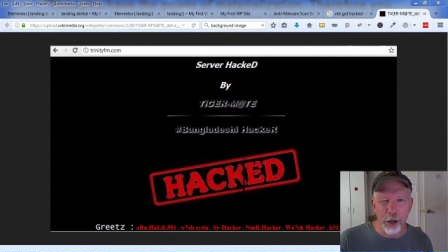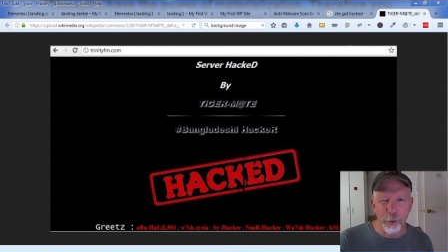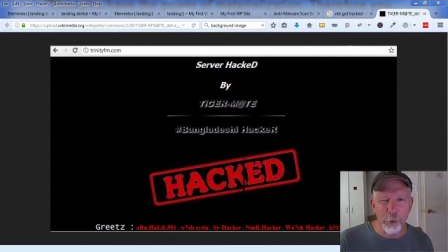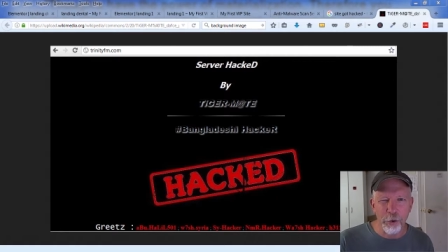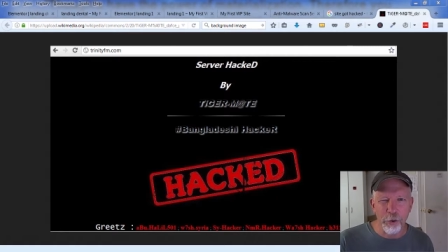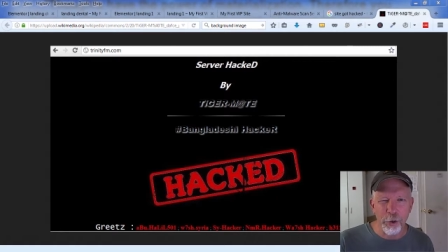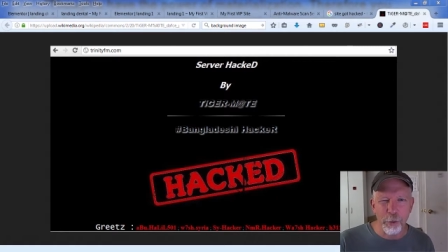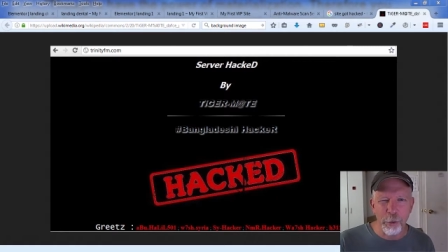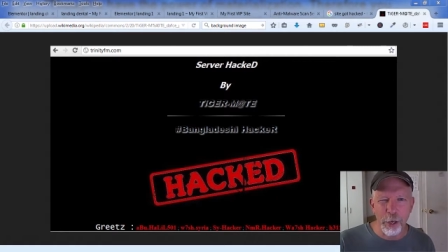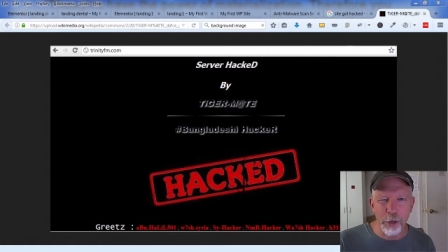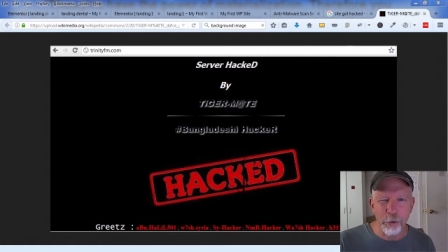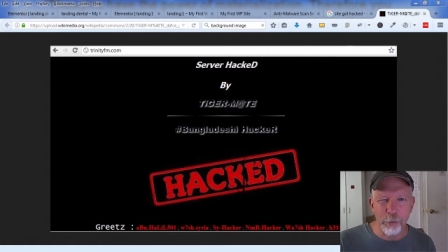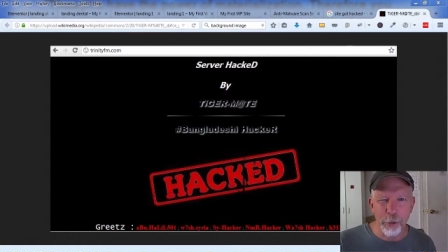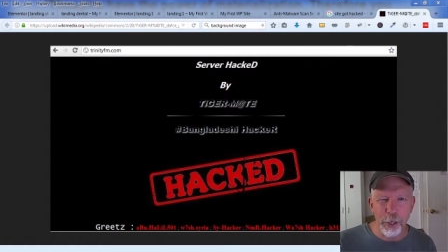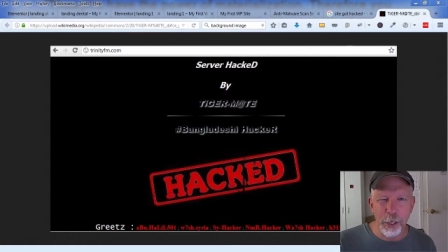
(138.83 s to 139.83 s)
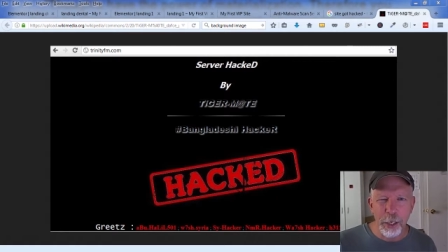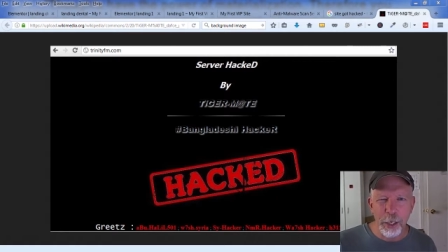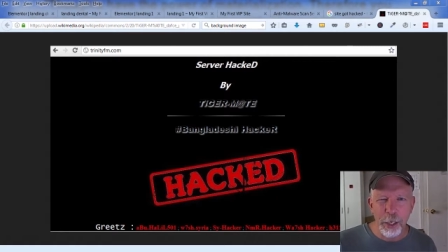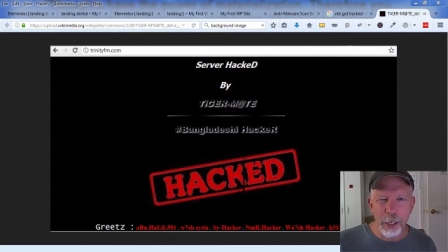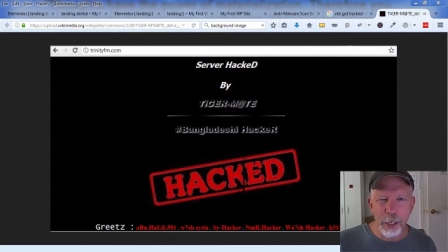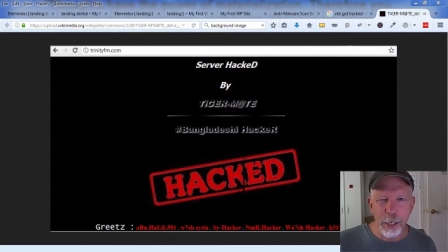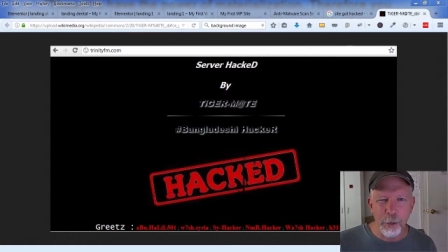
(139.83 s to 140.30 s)
I don't know how much he makes,
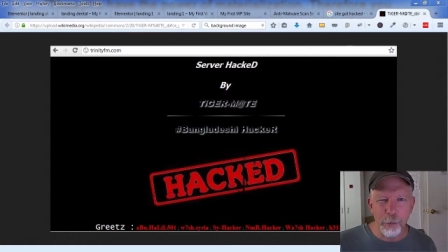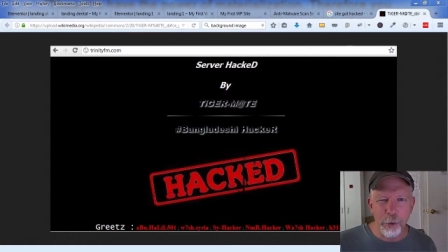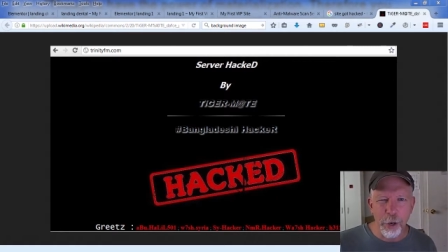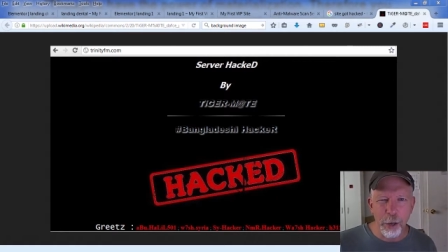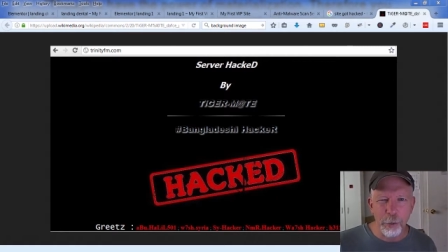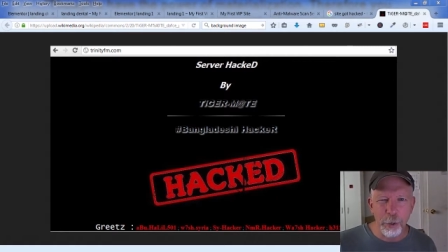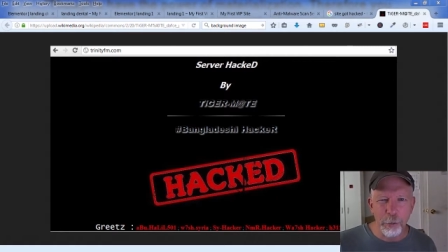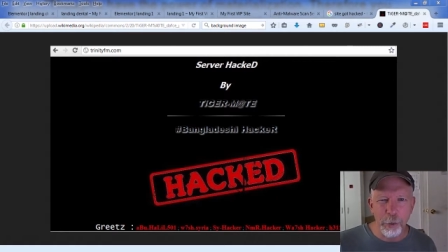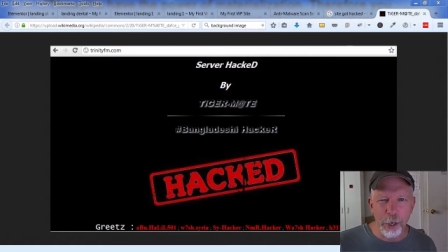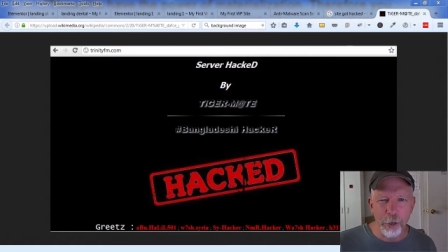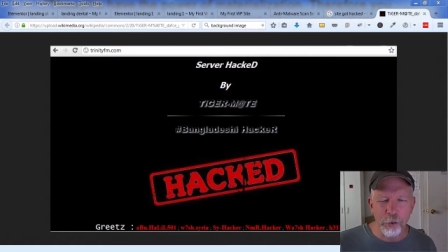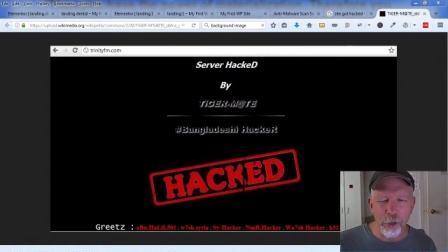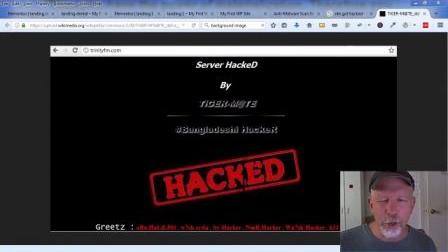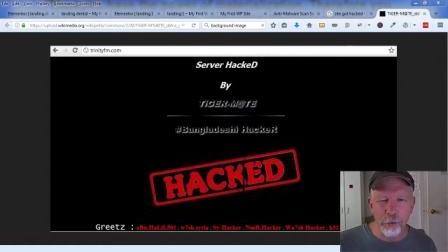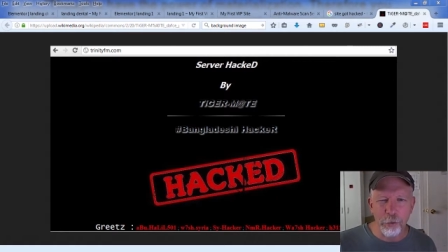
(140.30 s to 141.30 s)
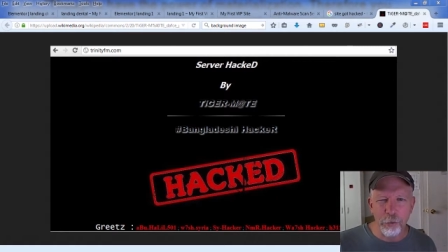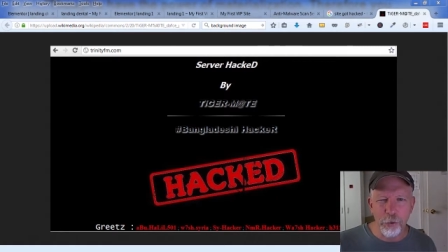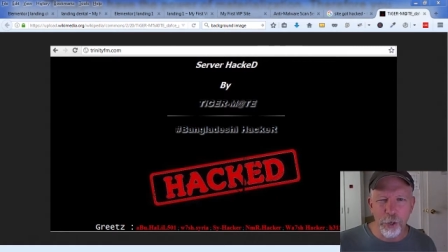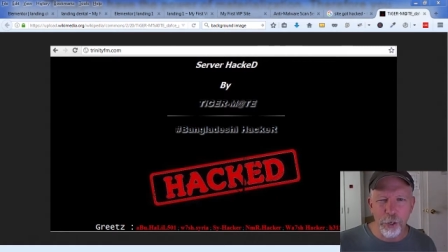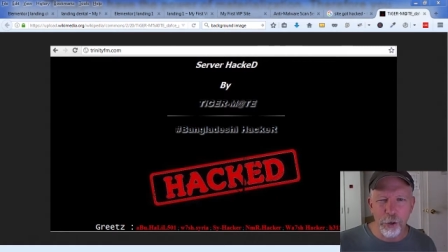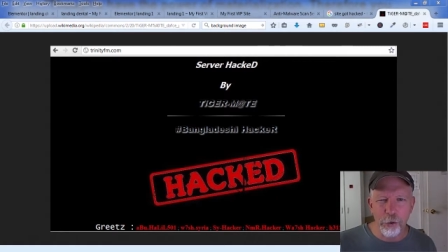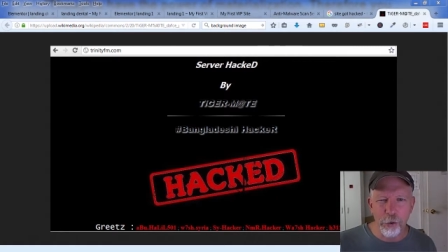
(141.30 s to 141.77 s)
but he probably makes
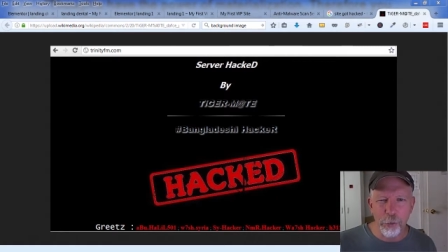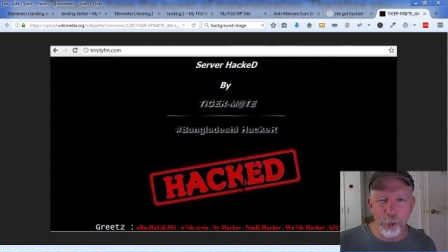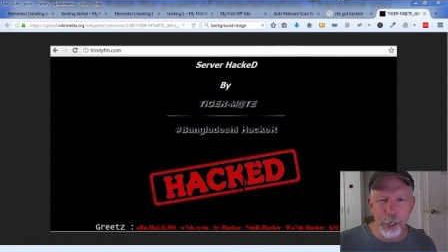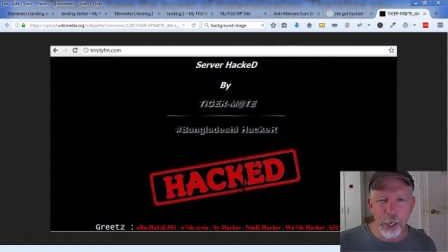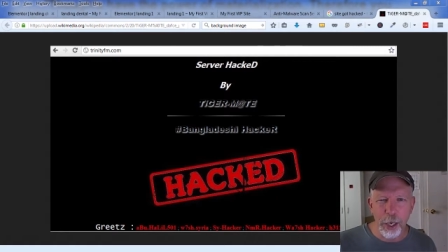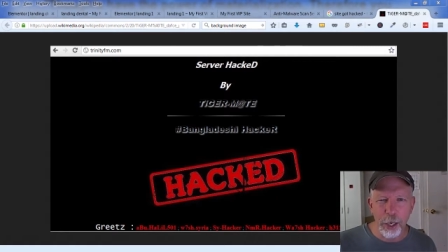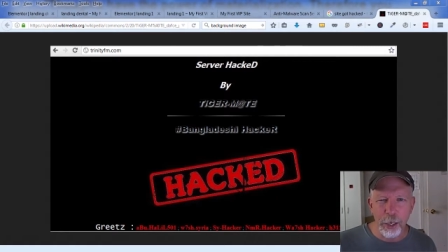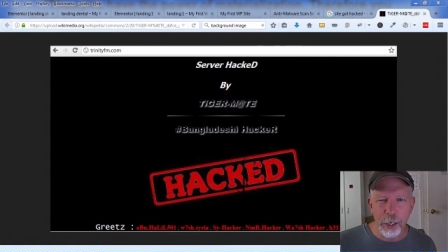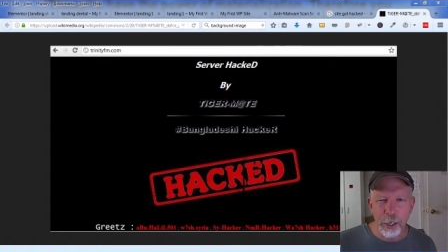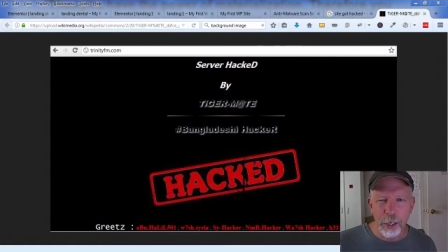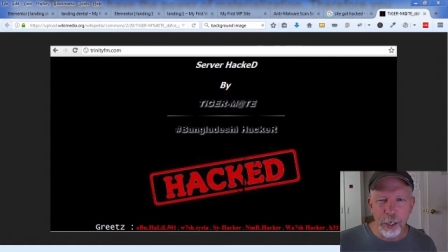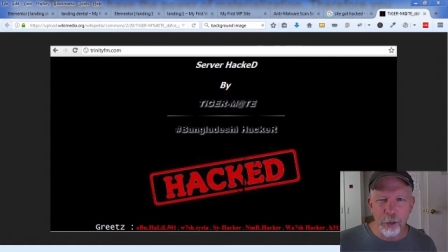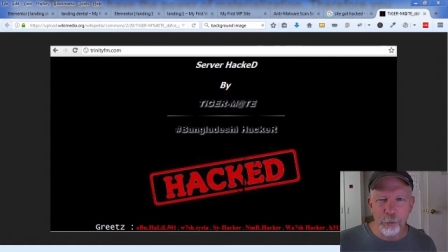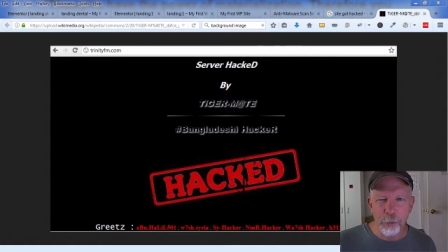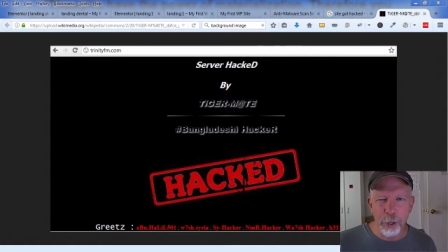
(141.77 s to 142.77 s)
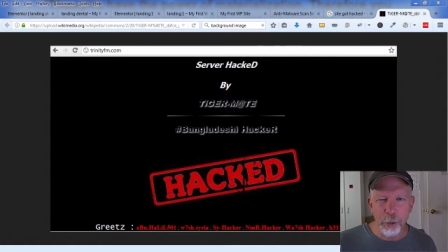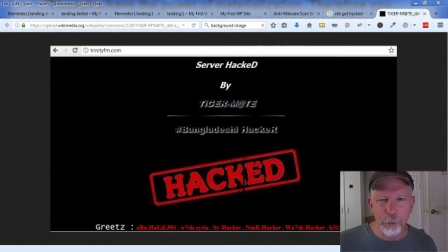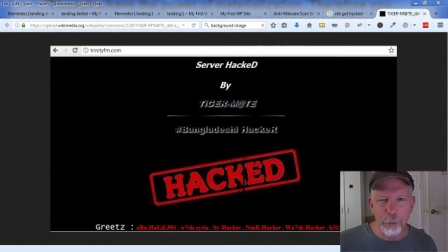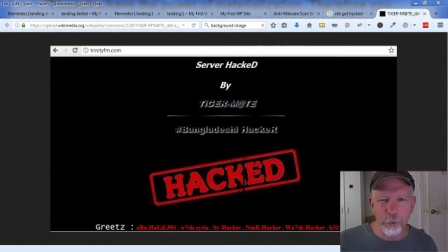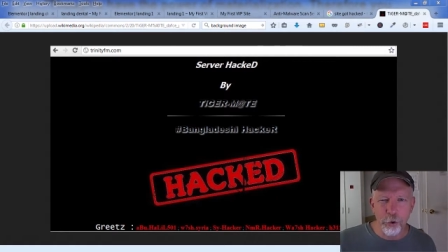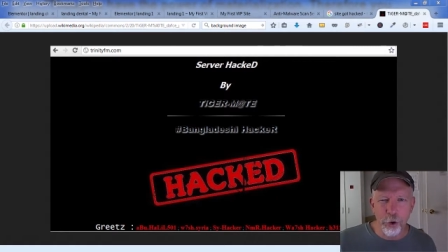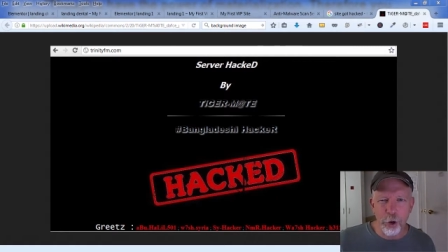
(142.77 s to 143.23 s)
seven figures. I mean, he had
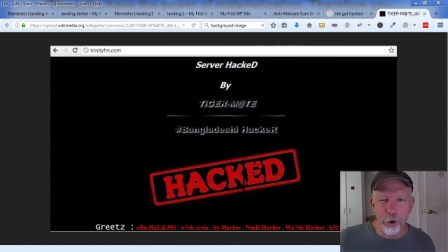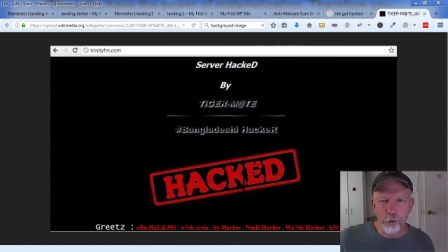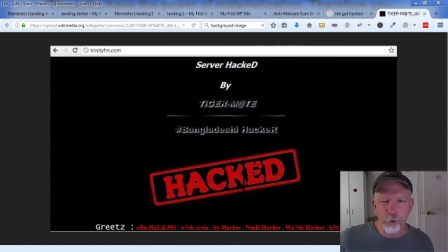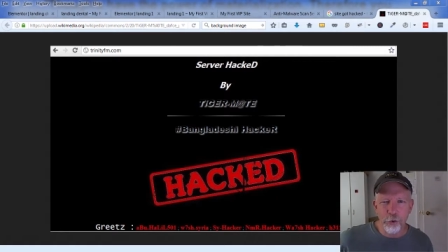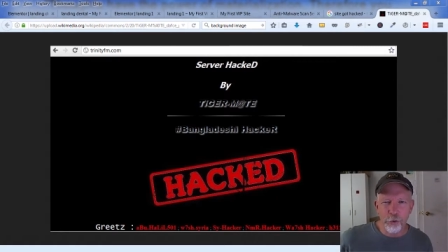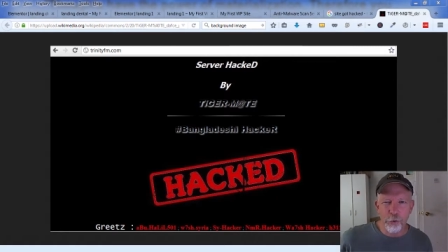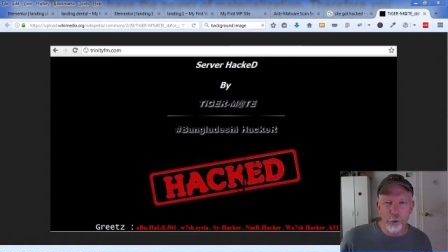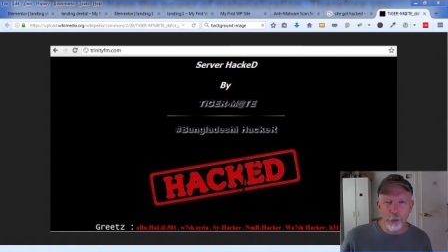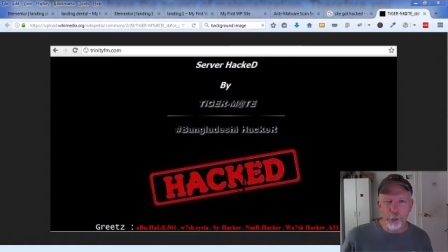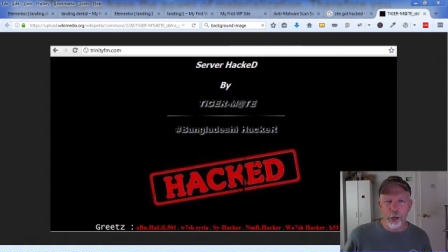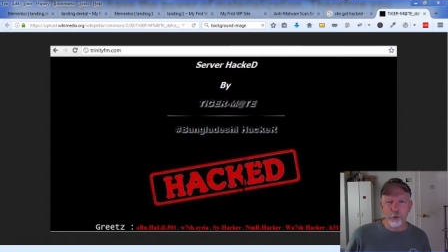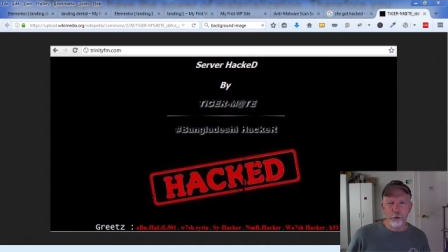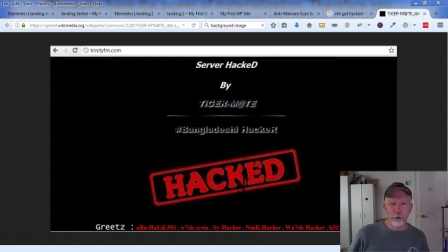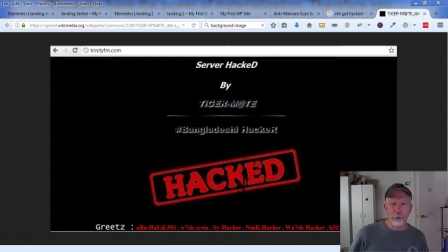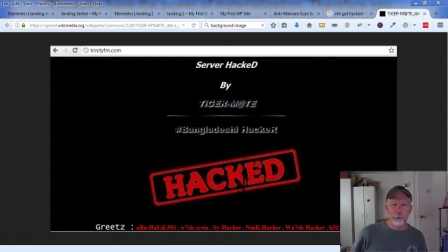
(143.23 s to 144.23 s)
his minimum charge is three